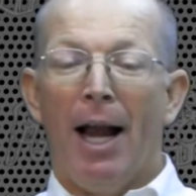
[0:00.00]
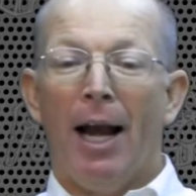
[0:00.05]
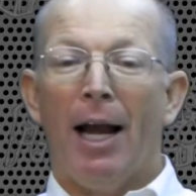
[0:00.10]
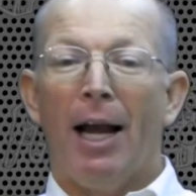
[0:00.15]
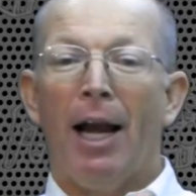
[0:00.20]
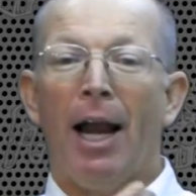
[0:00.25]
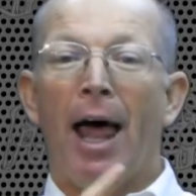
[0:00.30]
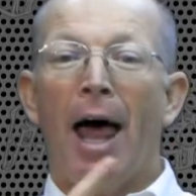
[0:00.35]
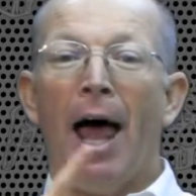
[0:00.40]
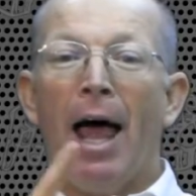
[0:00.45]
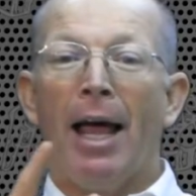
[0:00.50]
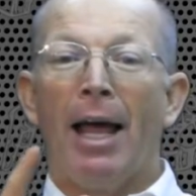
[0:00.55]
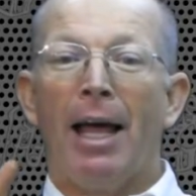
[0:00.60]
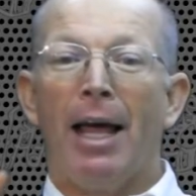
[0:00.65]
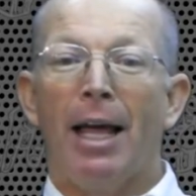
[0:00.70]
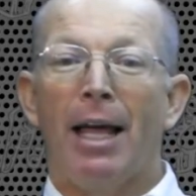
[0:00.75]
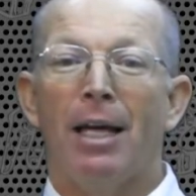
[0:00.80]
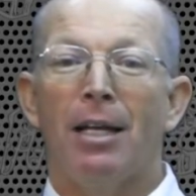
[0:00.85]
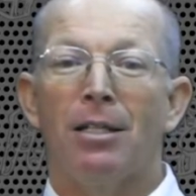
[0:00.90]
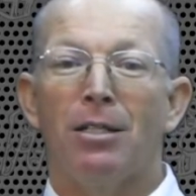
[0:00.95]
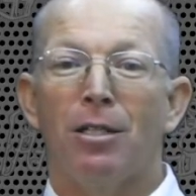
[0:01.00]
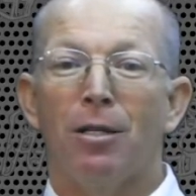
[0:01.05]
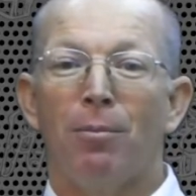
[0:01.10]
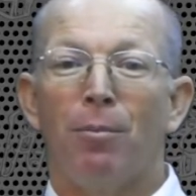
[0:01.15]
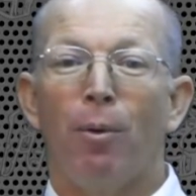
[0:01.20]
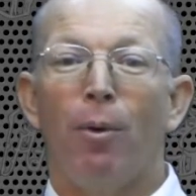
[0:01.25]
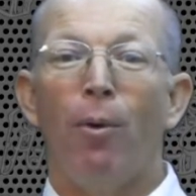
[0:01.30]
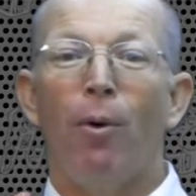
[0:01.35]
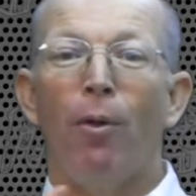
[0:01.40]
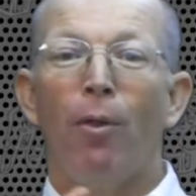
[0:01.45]
Like, to
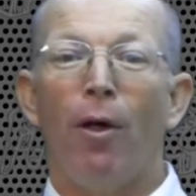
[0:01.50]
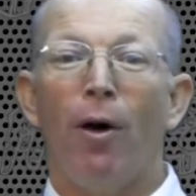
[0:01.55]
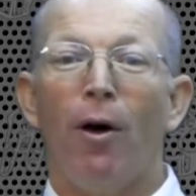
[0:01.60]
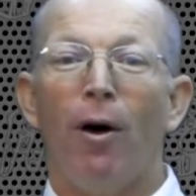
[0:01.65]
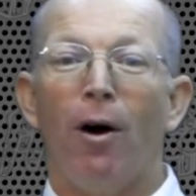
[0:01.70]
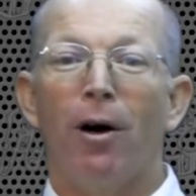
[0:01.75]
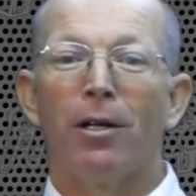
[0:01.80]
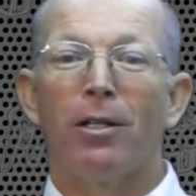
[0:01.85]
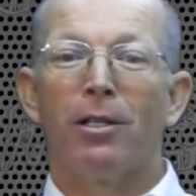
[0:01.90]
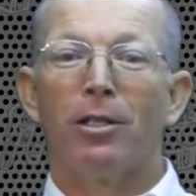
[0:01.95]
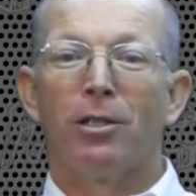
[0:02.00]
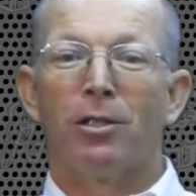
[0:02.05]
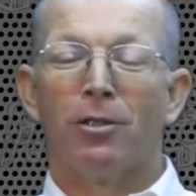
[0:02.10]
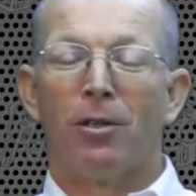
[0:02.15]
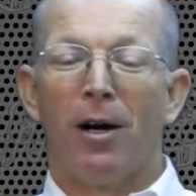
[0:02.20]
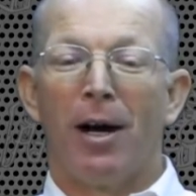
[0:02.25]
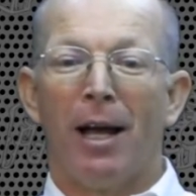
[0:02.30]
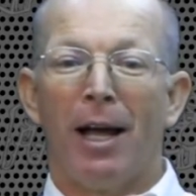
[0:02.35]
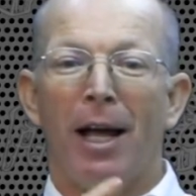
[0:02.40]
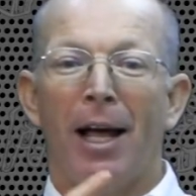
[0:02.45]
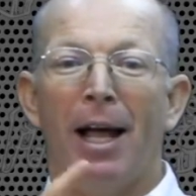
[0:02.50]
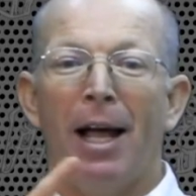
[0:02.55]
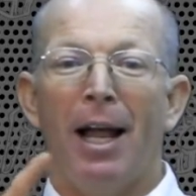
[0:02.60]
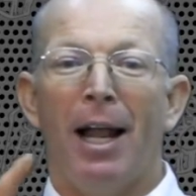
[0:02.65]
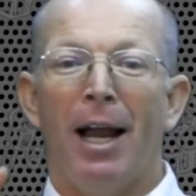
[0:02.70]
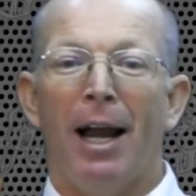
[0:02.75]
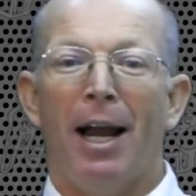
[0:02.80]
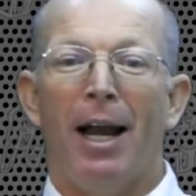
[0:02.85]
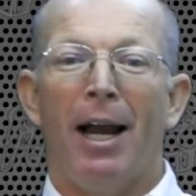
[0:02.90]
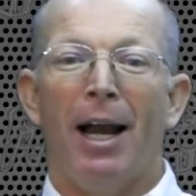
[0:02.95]
pull the heartstring.
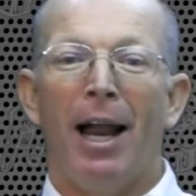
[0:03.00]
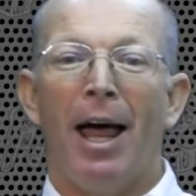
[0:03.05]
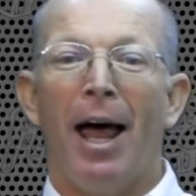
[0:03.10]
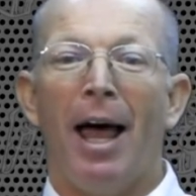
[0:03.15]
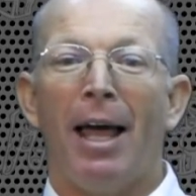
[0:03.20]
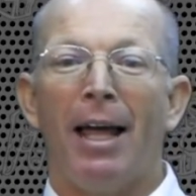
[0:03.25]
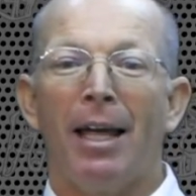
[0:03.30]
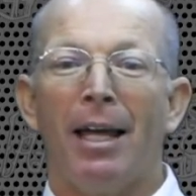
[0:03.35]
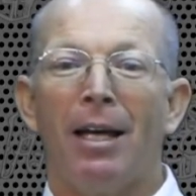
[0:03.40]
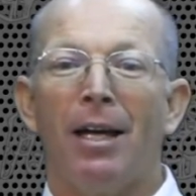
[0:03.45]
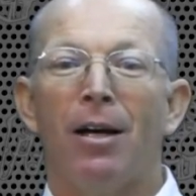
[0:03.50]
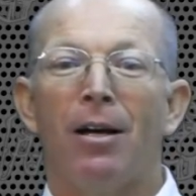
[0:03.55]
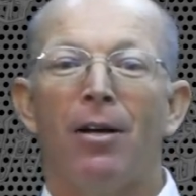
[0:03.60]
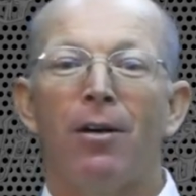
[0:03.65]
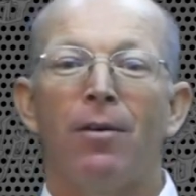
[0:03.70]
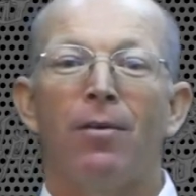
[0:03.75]
Like.